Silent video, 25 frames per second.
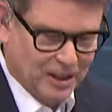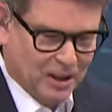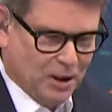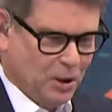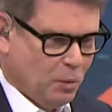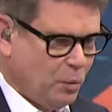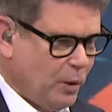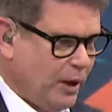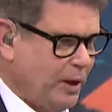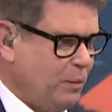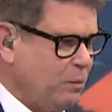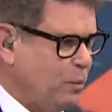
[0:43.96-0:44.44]

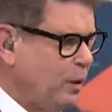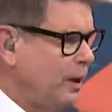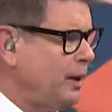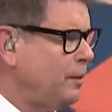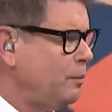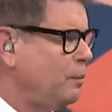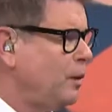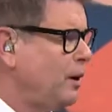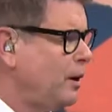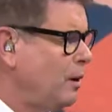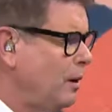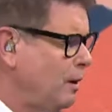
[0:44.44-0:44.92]

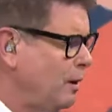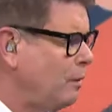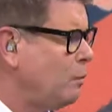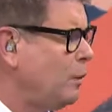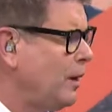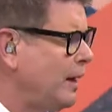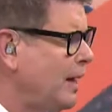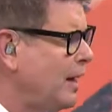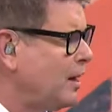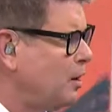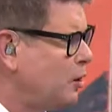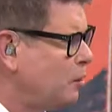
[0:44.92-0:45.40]
We
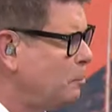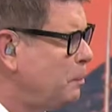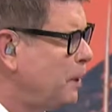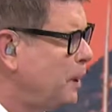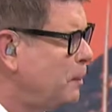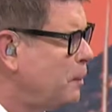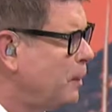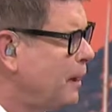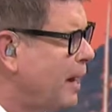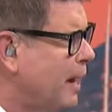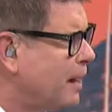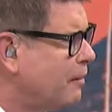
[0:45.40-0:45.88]
get good
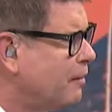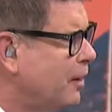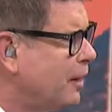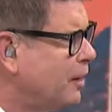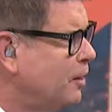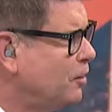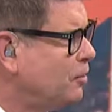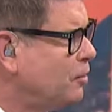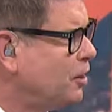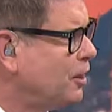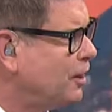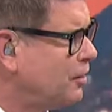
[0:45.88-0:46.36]
people out of
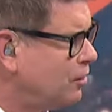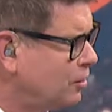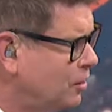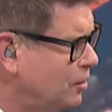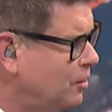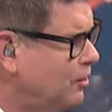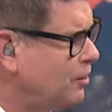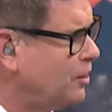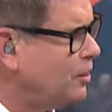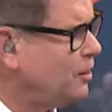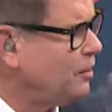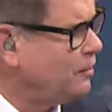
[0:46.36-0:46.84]
AUT. It's a
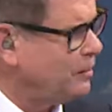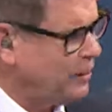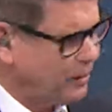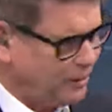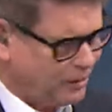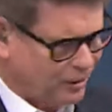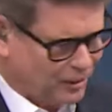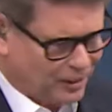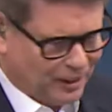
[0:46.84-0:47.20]
good university.